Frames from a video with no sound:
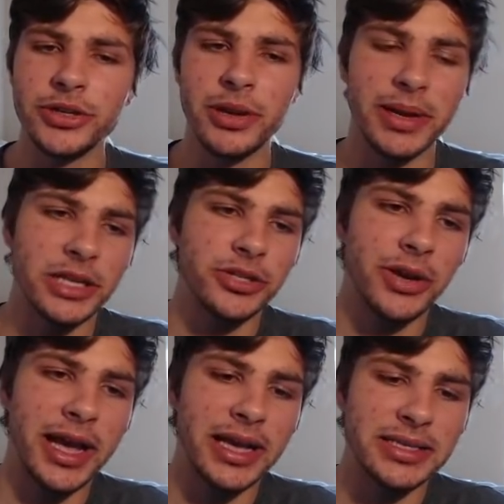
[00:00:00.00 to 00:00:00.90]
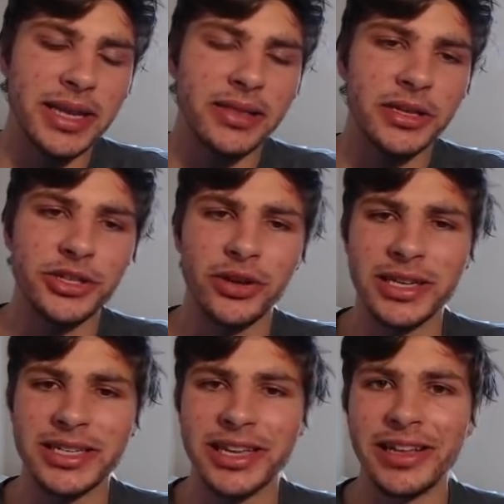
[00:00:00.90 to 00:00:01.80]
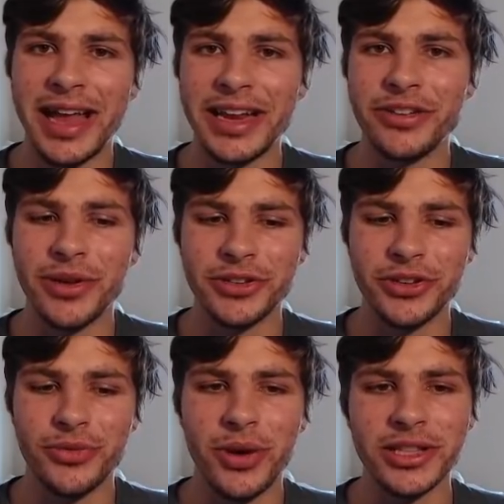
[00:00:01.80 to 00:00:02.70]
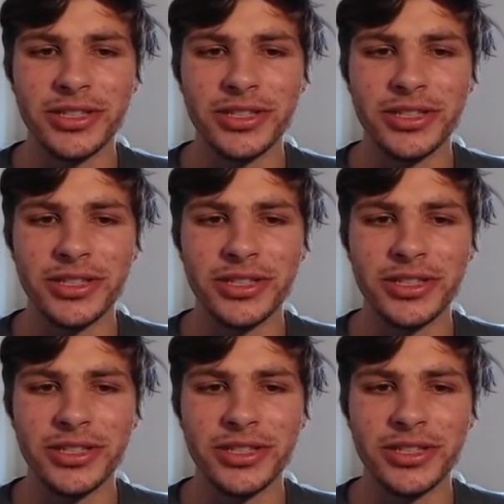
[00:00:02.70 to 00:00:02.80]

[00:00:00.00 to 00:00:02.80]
And because your guy has death touch, you'll get to kill any creature you want.